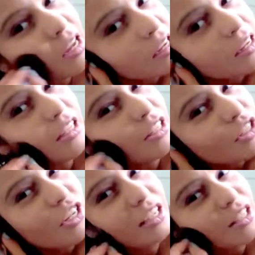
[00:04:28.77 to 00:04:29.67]

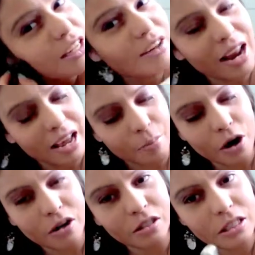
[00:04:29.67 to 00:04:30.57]
It's just to give like a
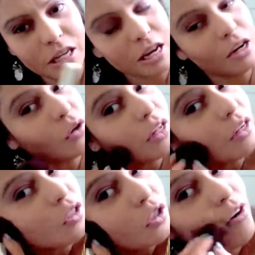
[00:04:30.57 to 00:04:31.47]
bronzy look
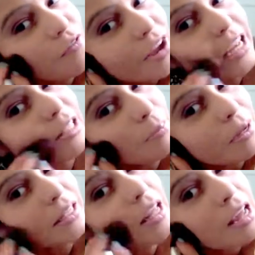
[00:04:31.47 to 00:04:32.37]
into your face,
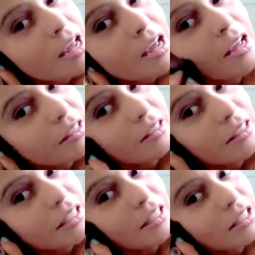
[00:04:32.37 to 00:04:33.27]
but
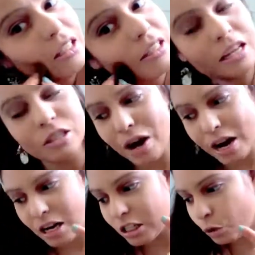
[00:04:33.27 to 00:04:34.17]
this things
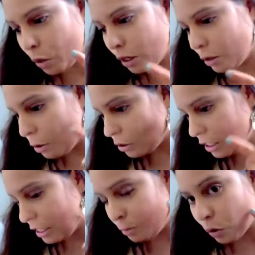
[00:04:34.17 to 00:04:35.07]
right here is where the
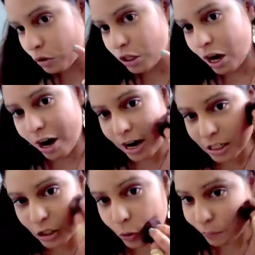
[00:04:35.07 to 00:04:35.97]
cheekbones are,
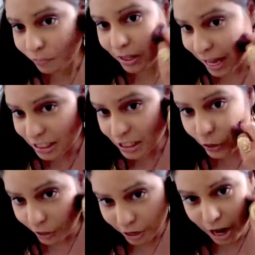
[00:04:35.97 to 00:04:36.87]
so that's the
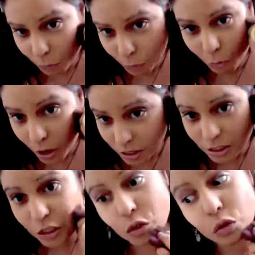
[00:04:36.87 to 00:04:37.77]
area we want
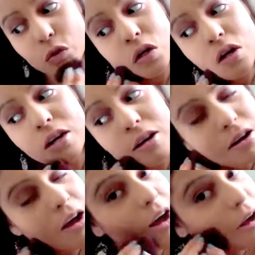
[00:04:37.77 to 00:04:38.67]
to
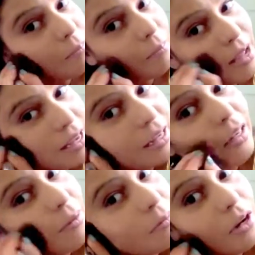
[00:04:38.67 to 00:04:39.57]
make
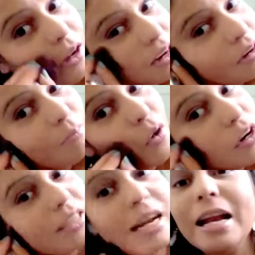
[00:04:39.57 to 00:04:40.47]
it look
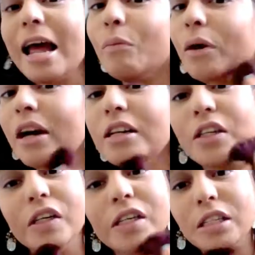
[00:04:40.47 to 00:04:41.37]
more like we contour.